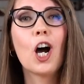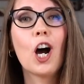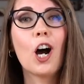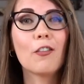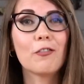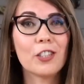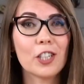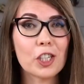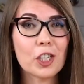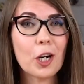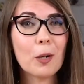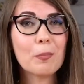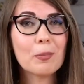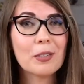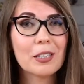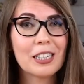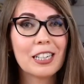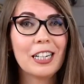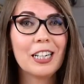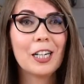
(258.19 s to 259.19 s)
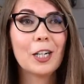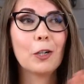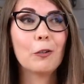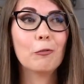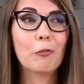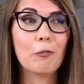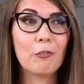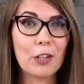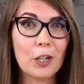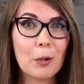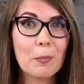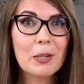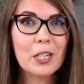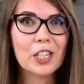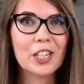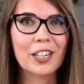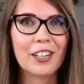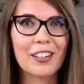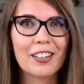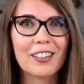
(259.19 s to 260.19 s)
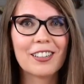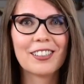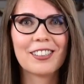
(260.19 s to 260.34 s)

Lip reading: of the shops with a commission.